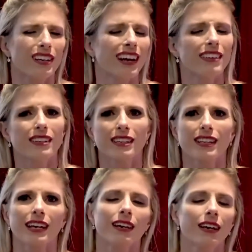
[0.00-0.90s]
other than
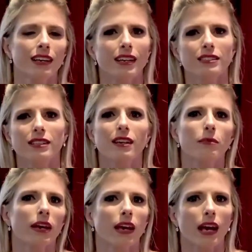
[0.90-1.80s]
like kissing
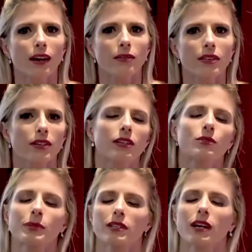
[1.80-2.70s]
and making out with
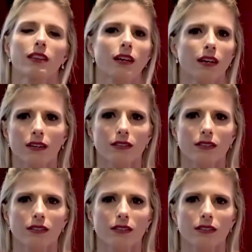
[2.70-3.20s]
girls, but nothing